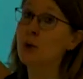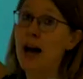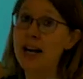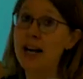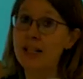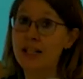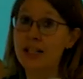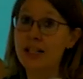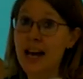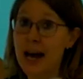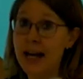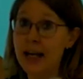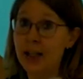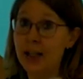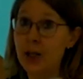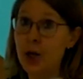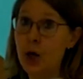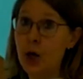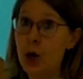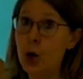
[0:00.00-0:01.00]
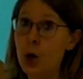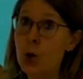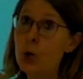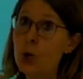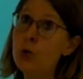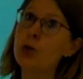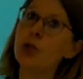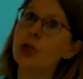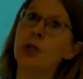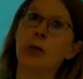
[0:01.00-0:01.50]
the right
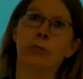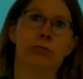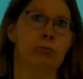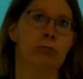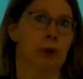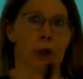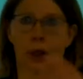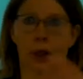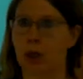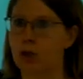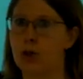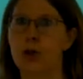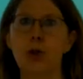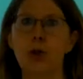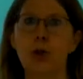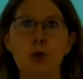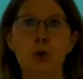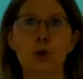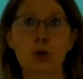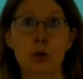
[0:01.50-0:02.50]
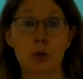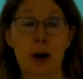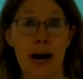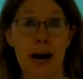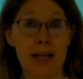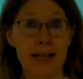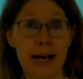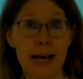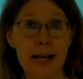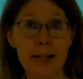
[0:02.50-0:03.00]
diagnose, choose the
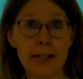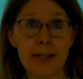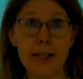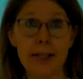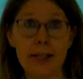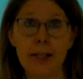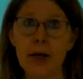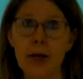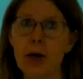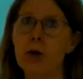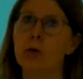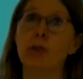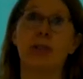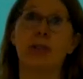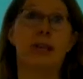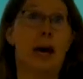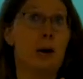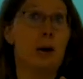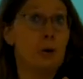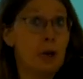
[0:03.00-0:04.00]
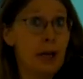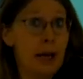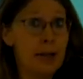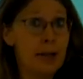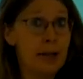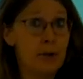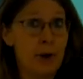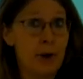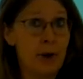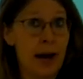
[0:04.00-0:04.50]
right antidote,
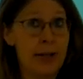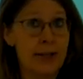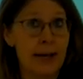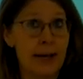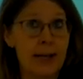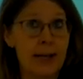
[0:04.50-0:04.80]
calculate the right